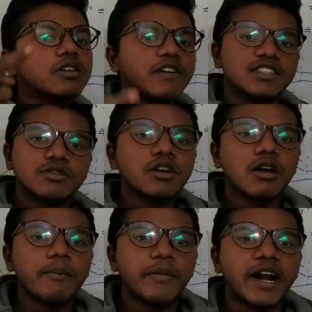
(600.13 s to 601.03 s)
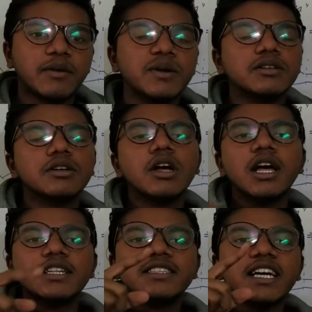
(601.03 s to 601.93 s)
the vascular compartment.
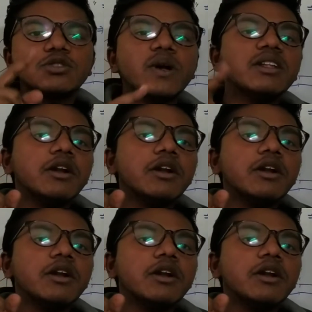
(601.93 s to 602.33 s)
That's why the